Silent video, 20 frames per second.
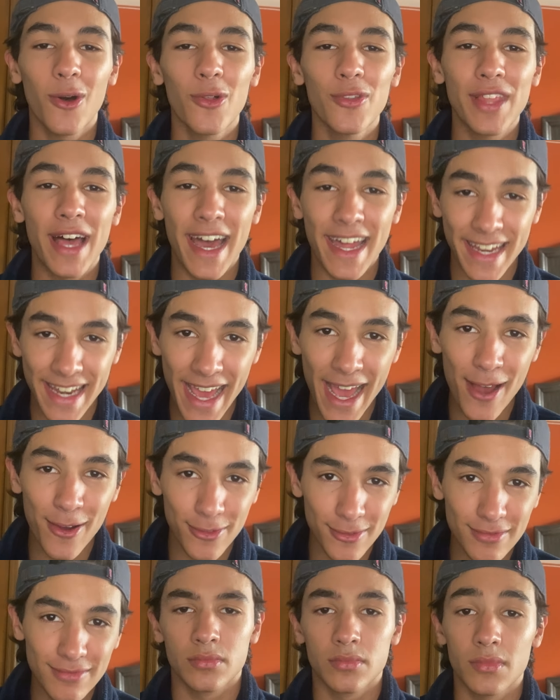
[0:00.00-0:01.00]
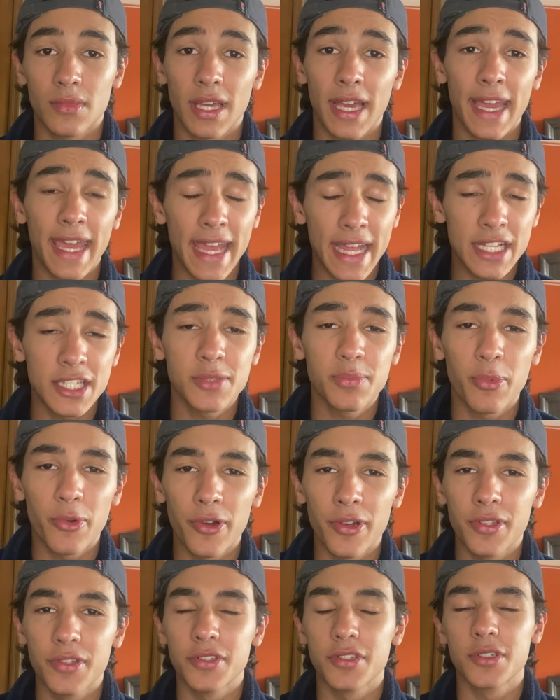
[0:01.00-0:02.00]
Hold on now. I can't
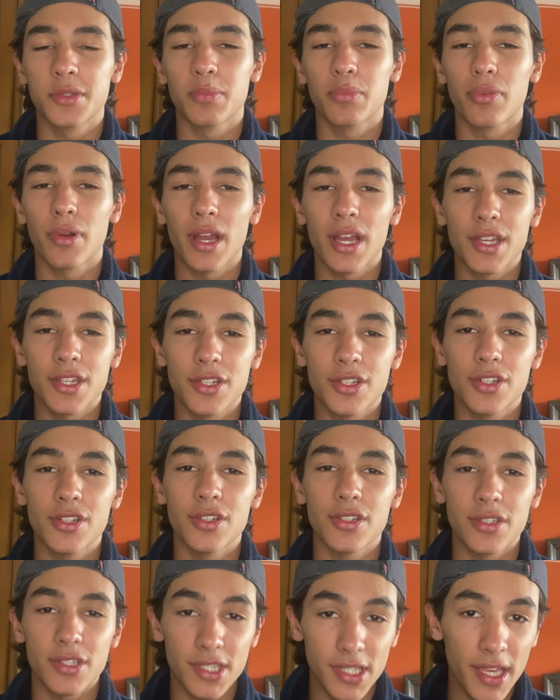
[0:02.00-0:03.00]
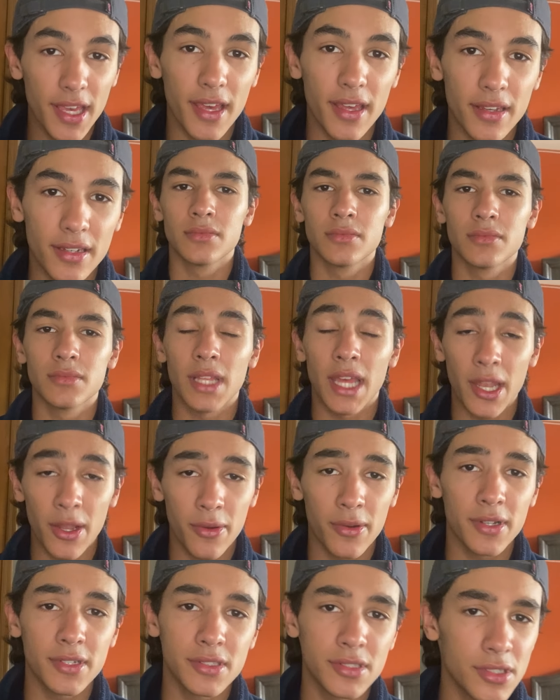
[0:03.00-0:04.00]
spoil the surprise just yet.
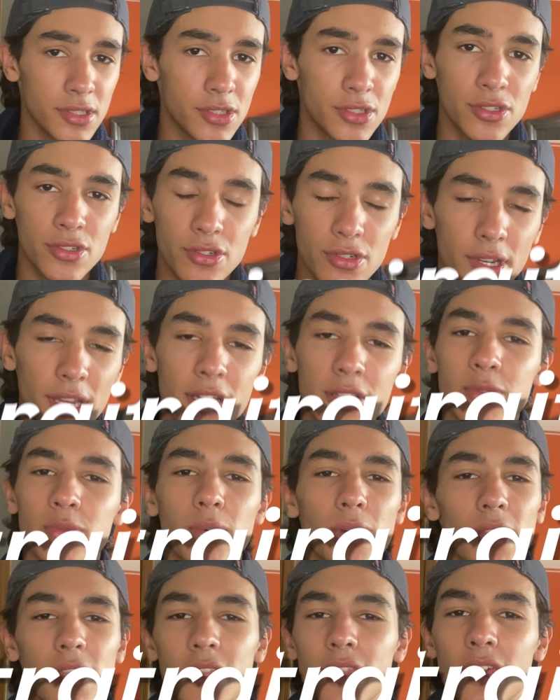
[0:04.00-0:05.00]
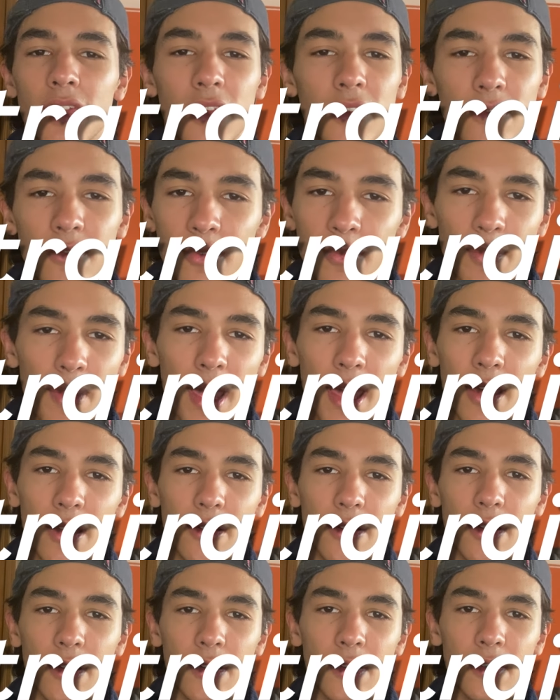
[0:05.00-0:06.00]
Anyways, these traits, why do they even matter?